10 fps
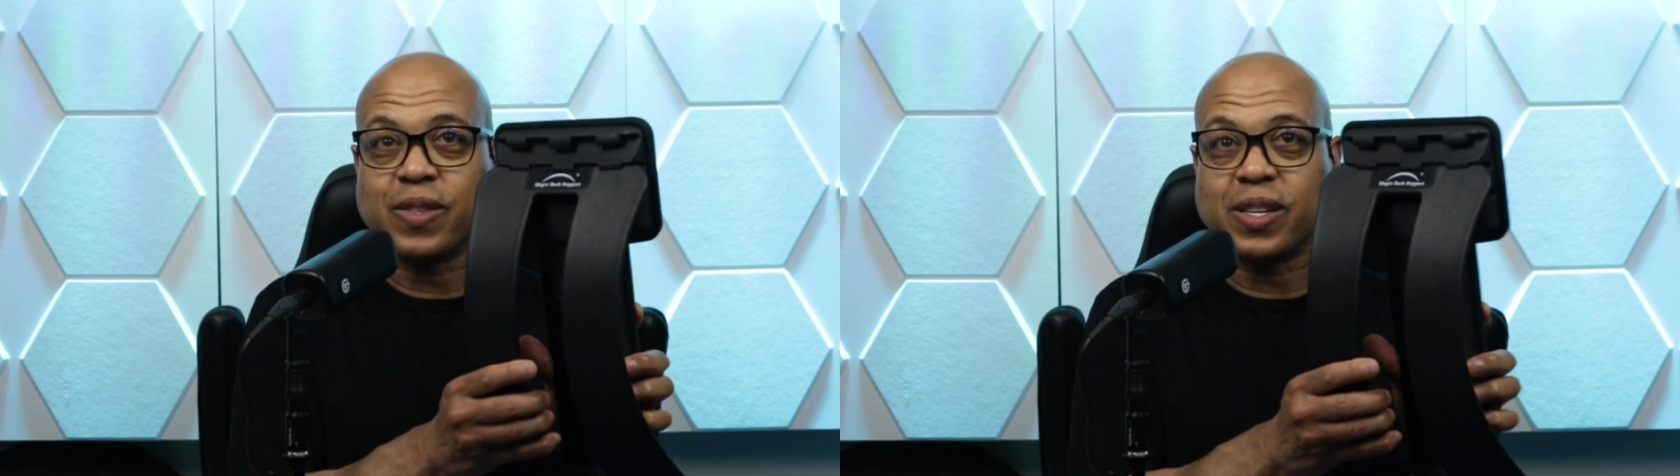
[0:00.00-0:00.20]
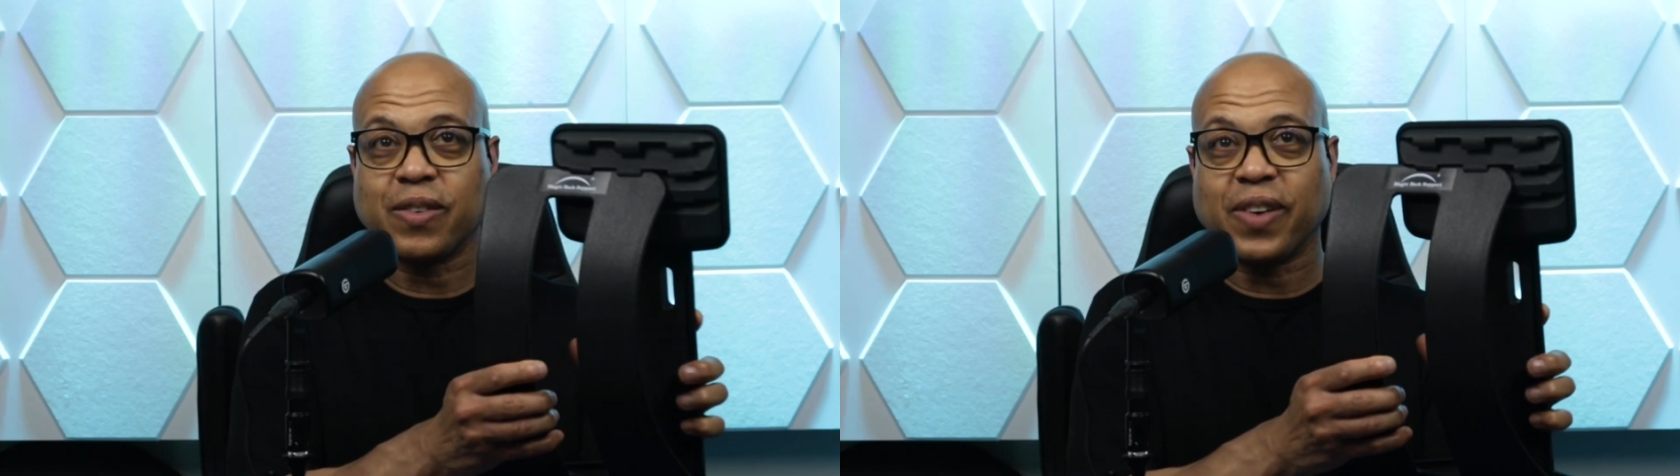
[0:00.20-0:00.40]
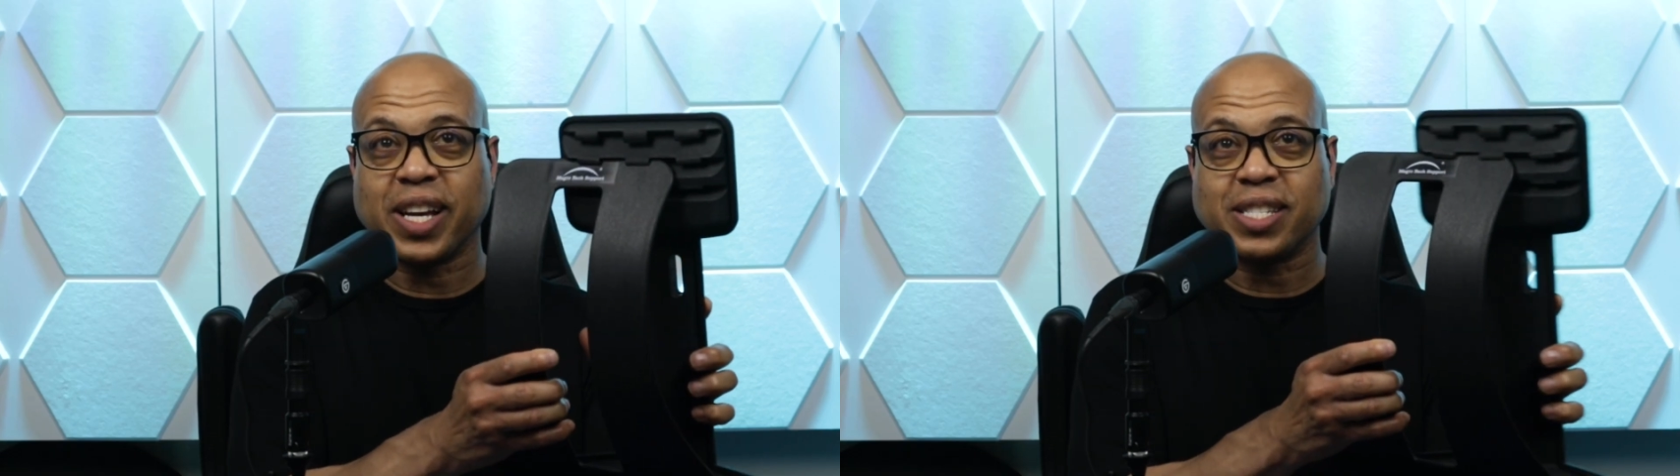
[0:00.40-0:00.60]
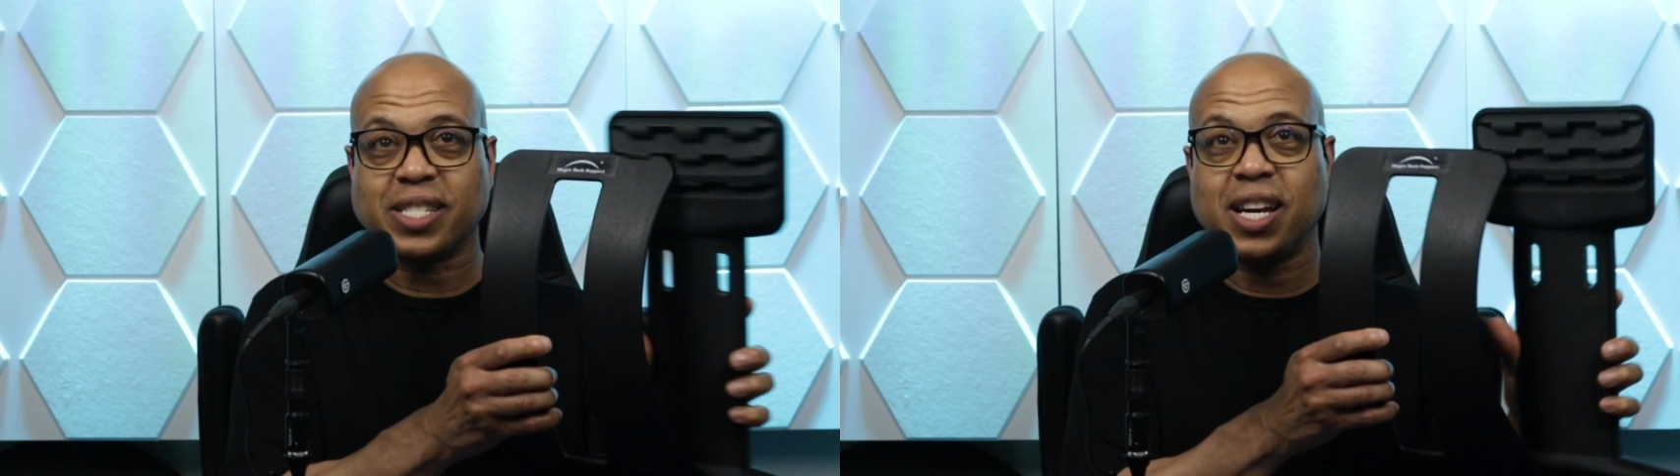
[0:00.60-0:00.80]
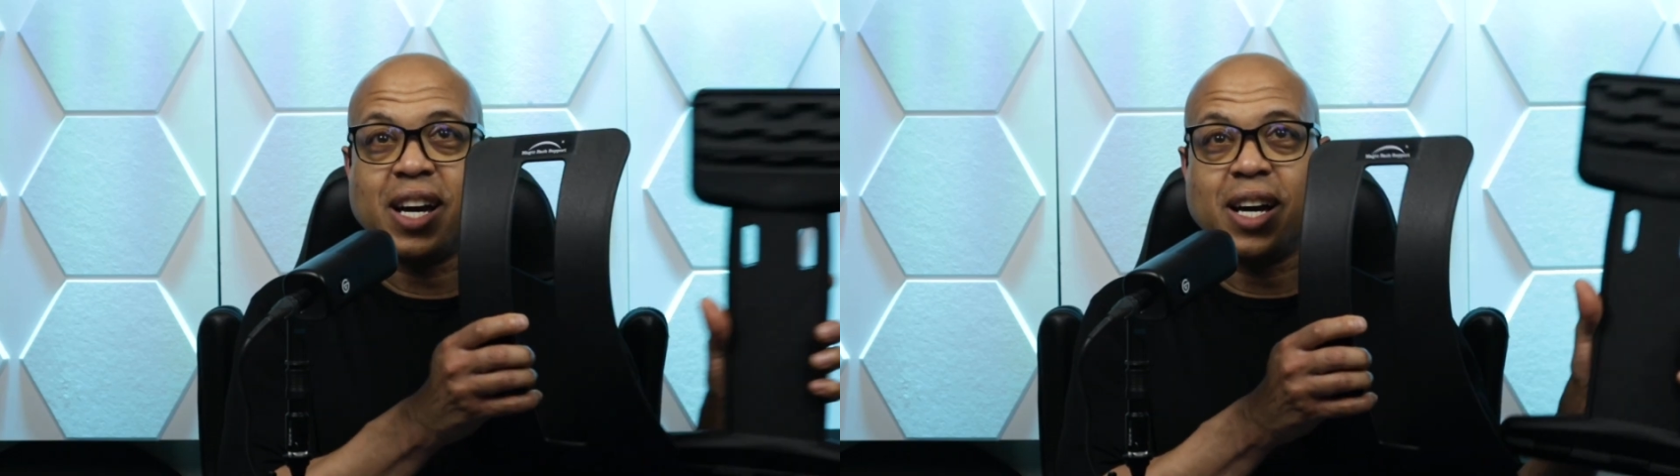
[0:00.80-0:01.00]
the device
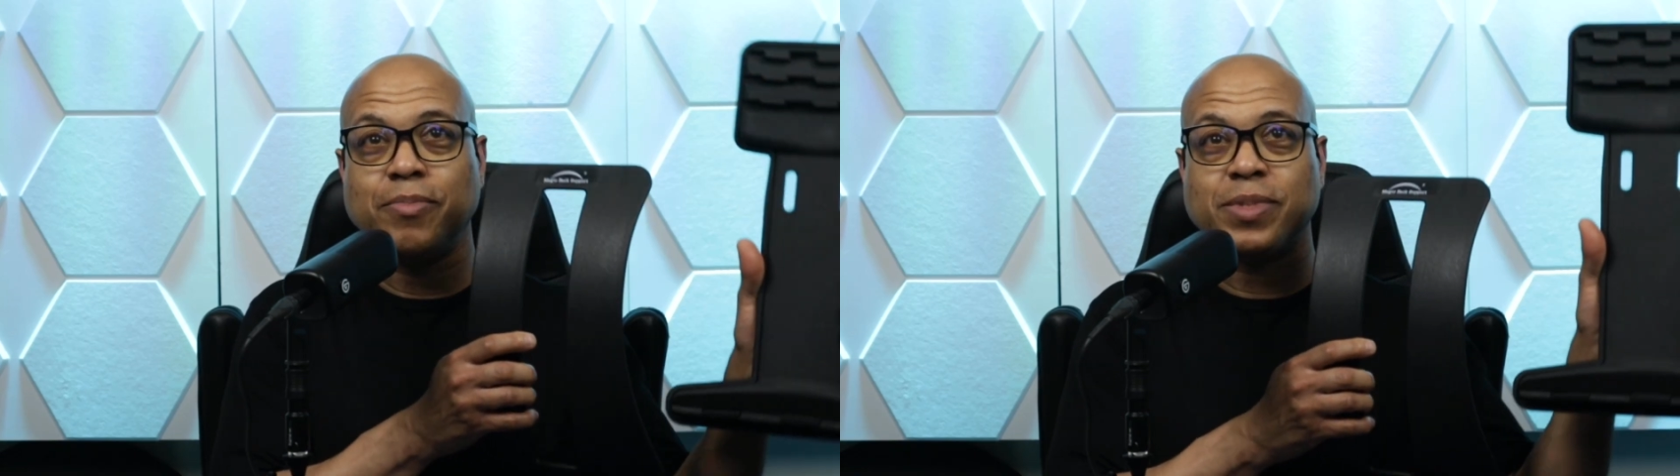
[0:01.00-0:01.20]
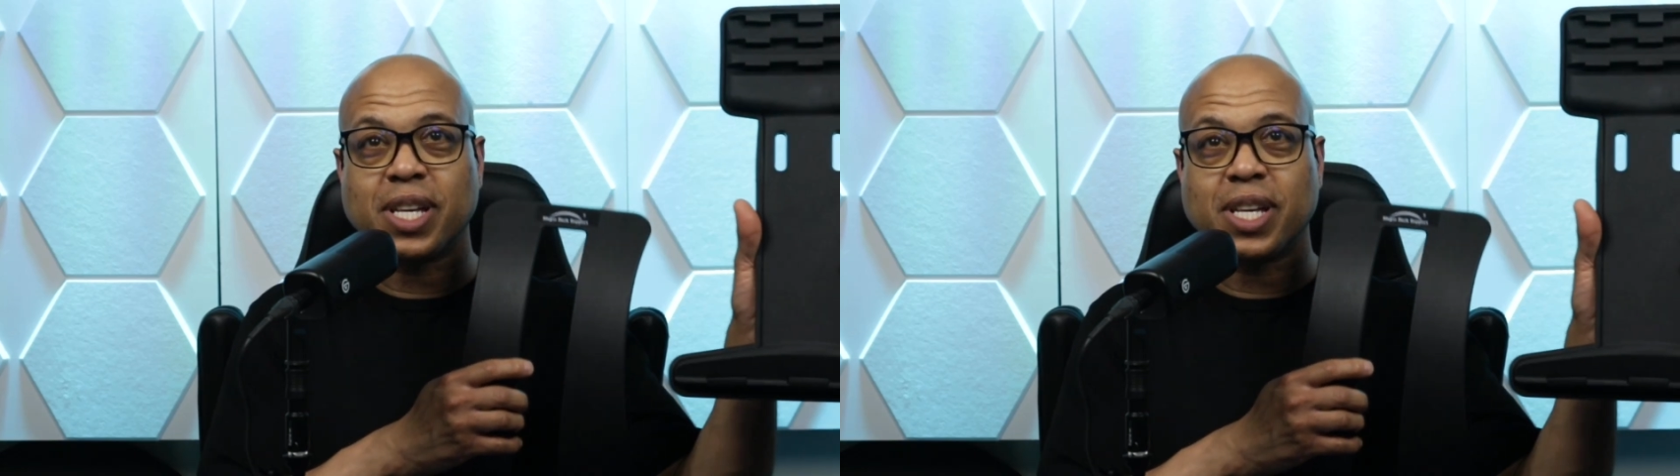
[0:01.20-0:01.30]
comes